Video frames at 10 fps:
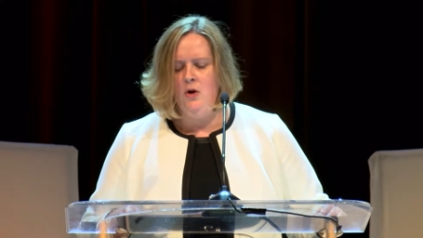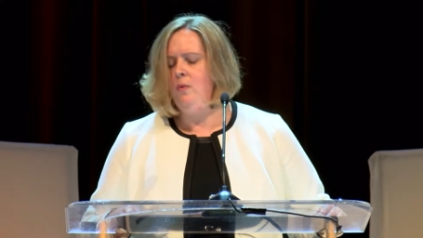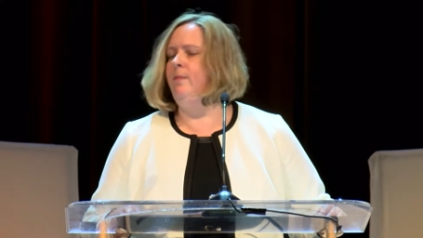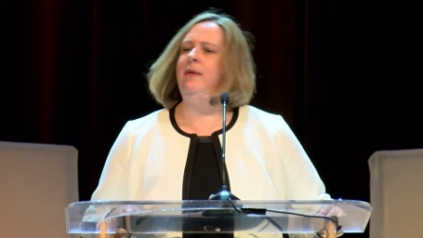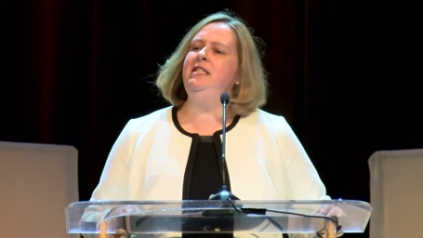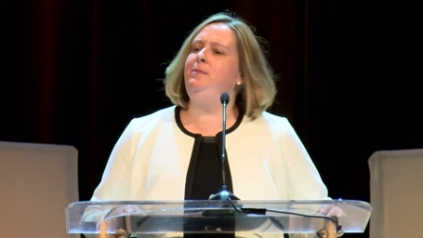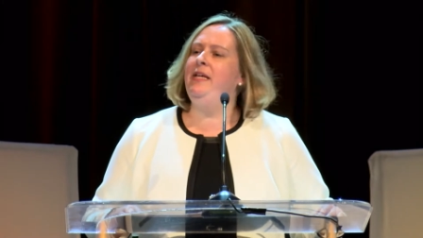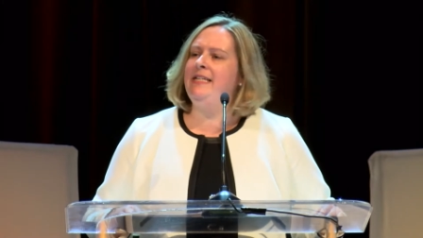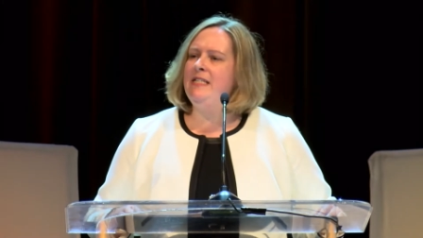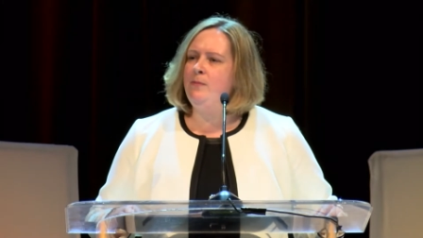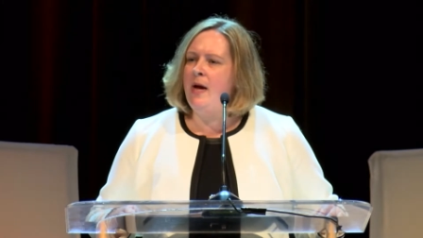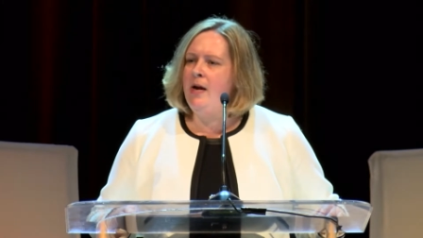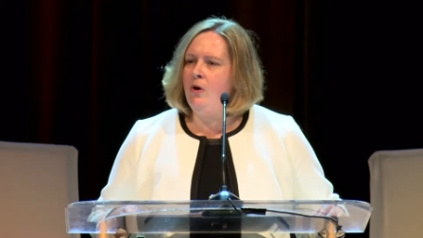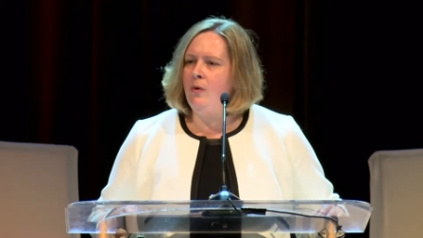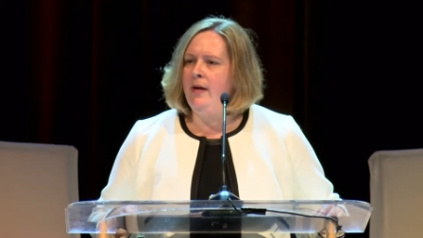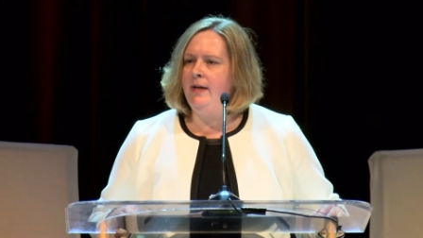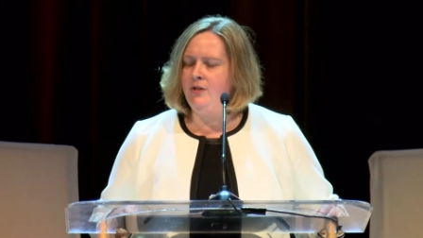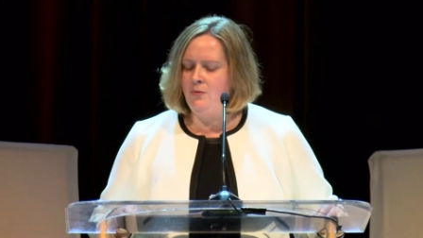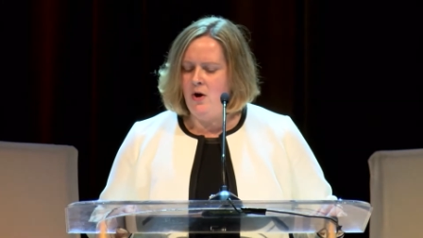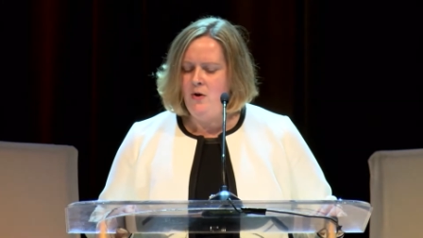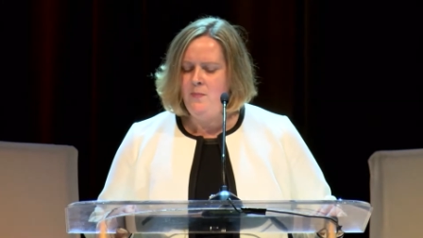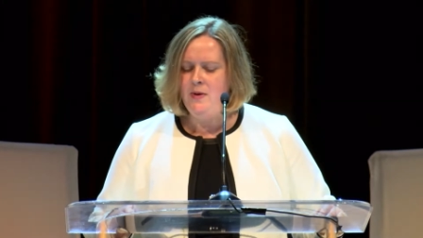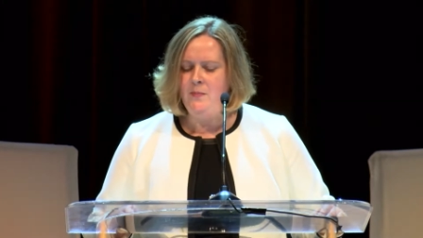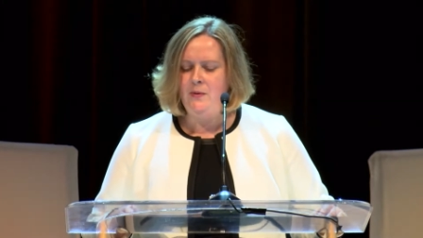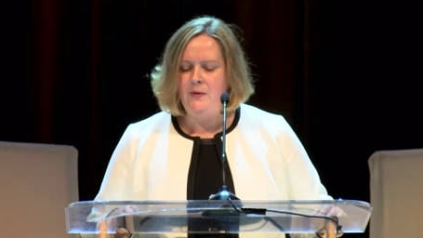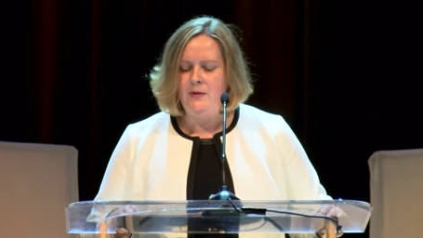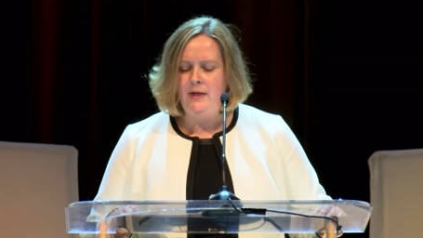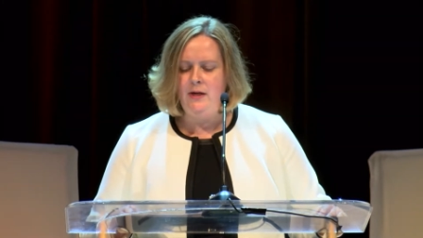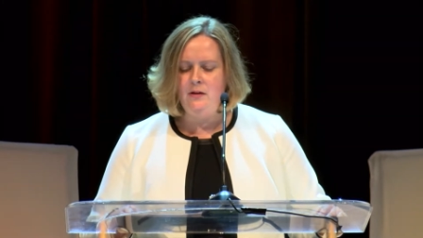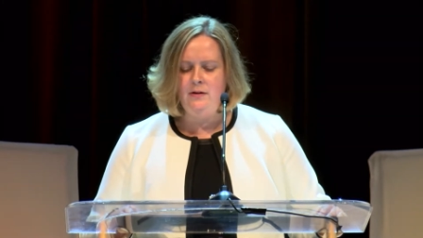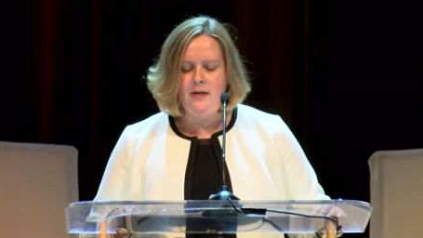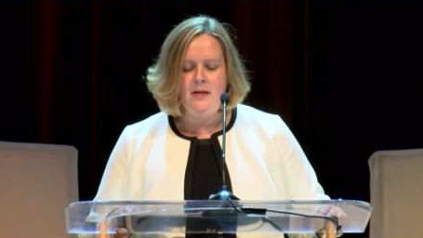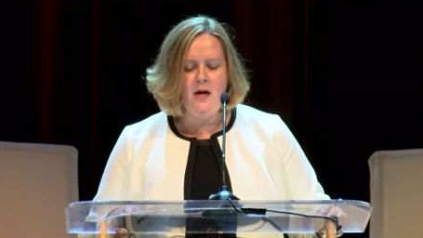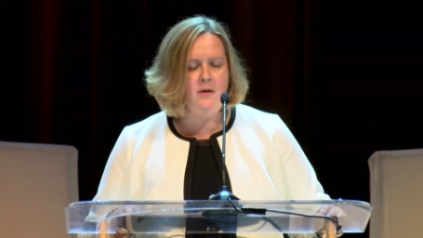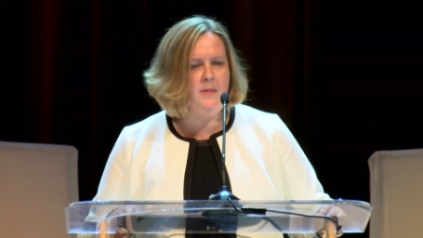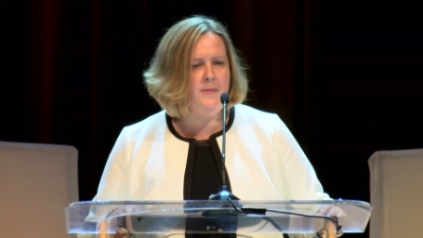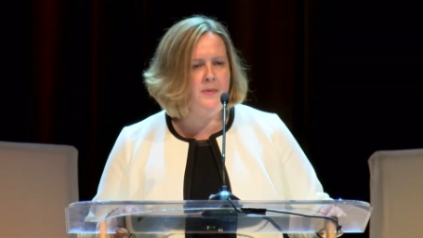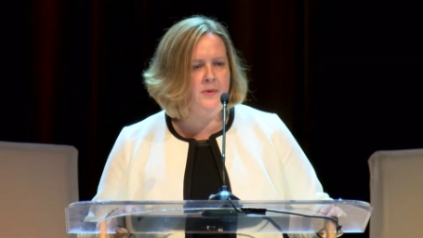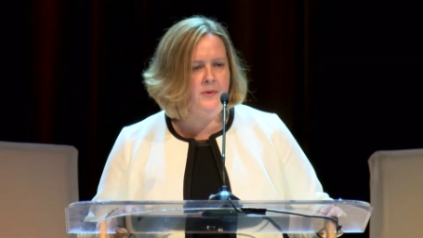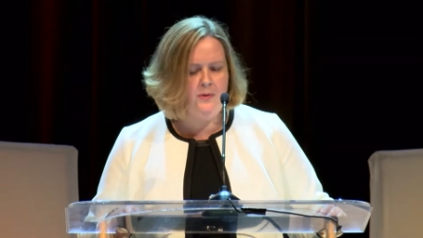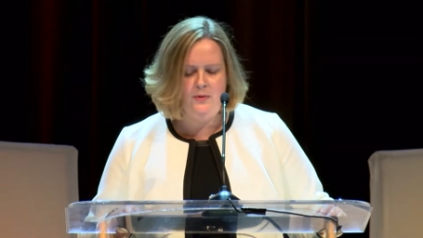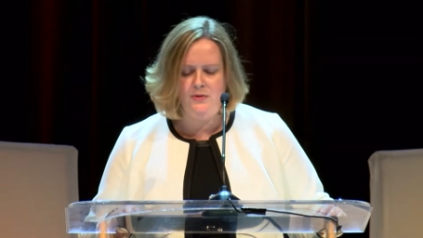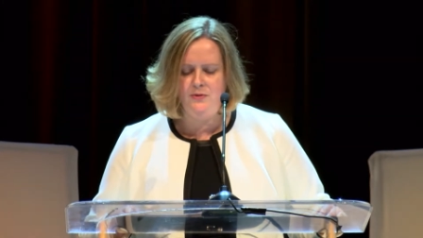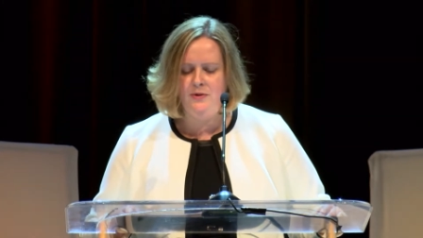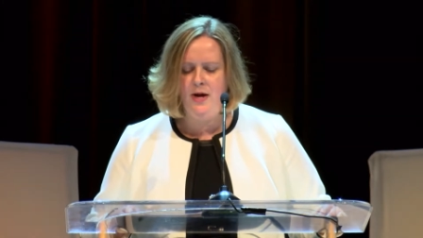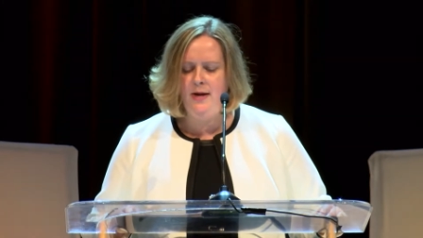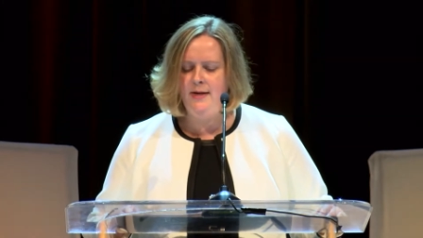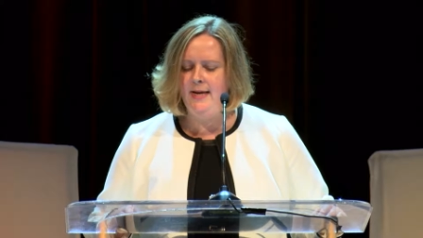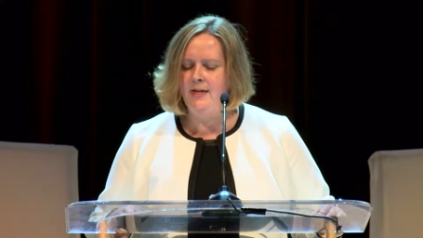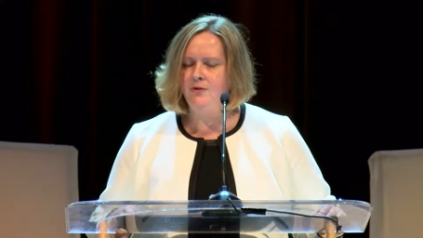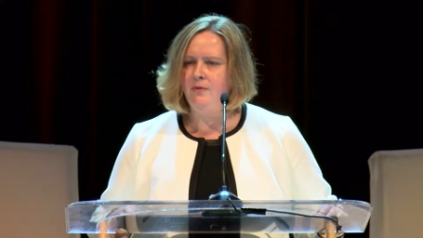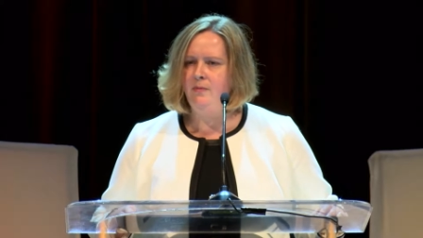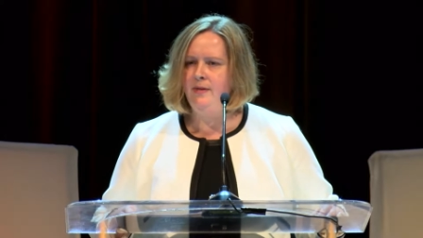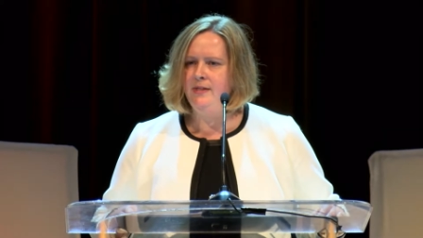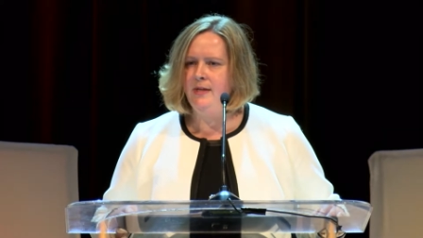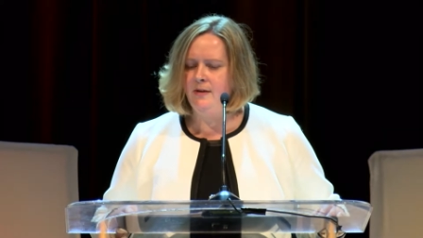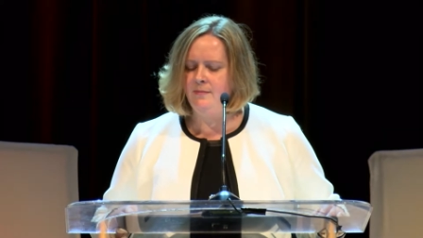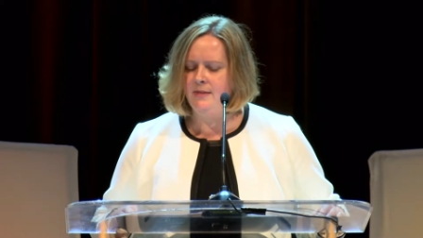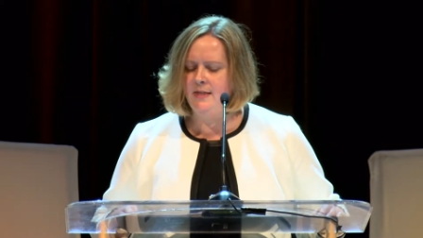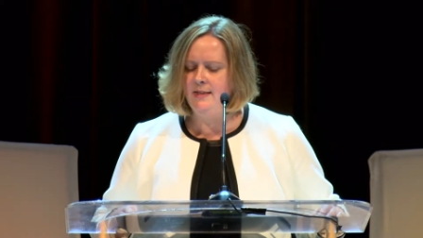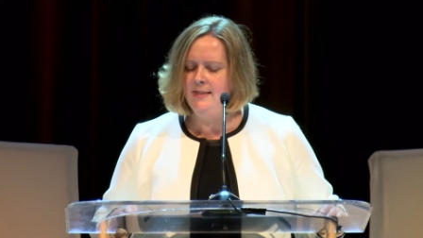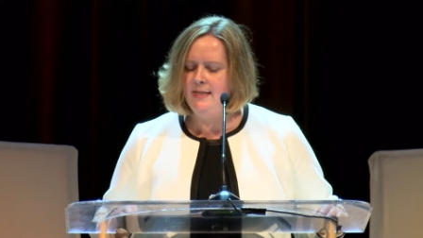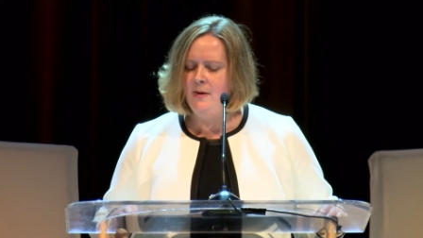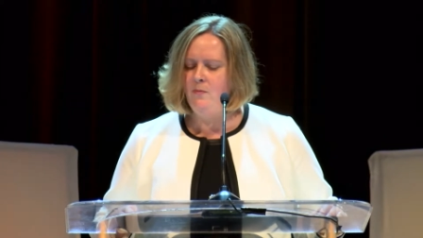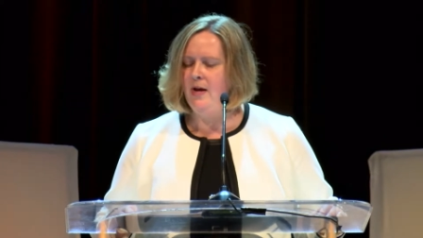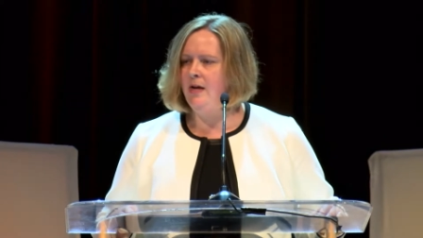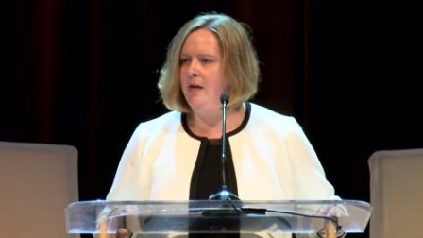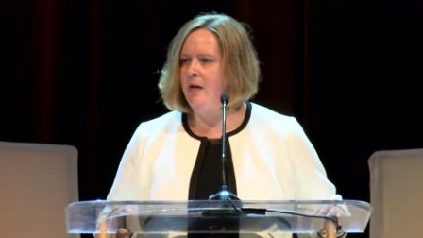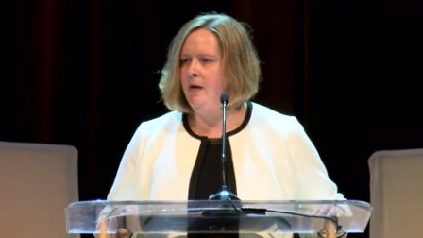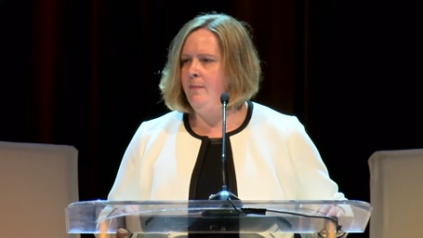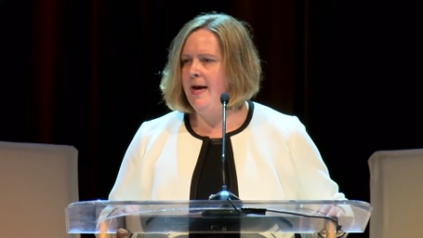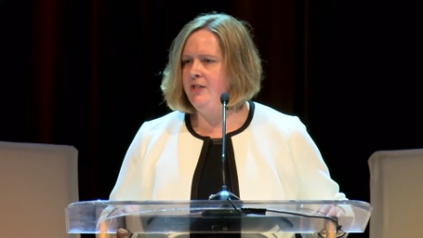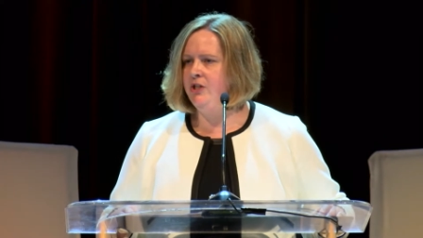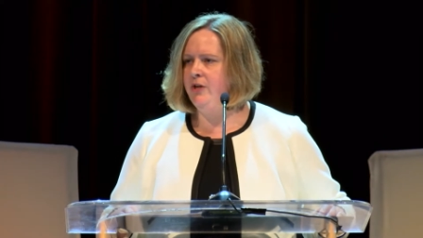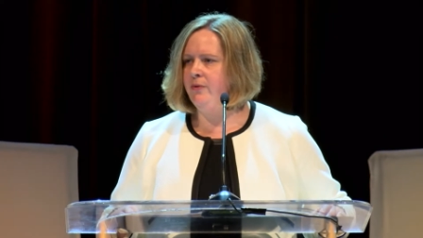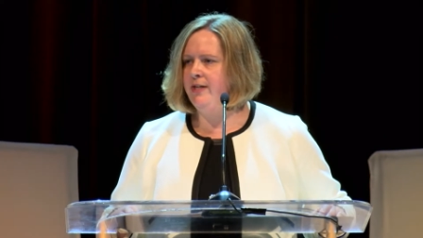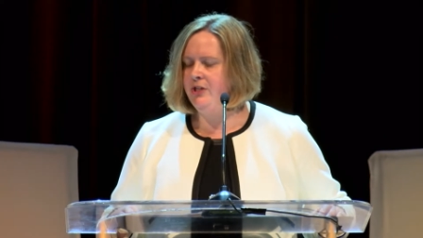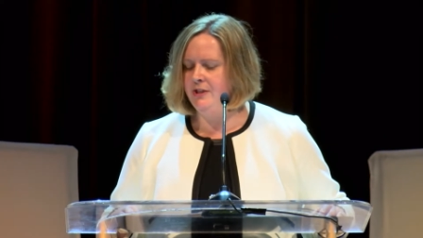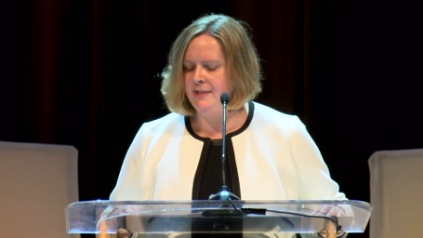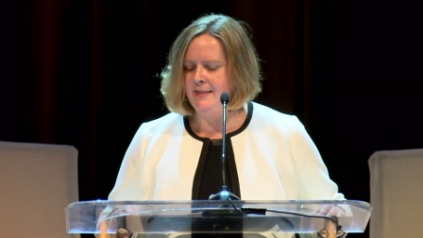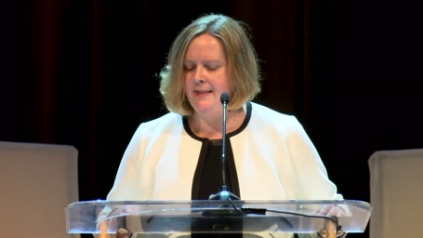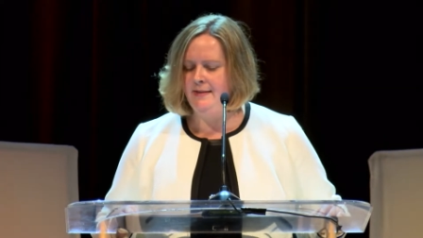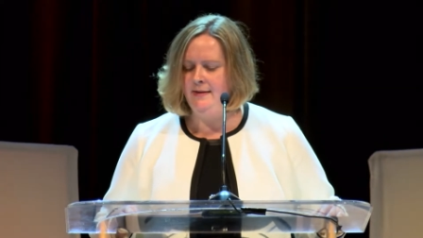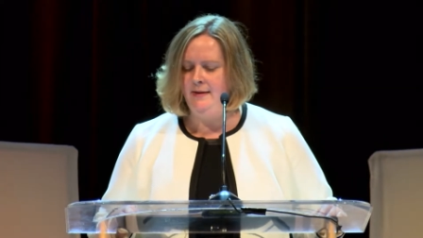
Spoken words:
We must be inspiring to all people, including young people who do not engage with museums in the same way past generations did.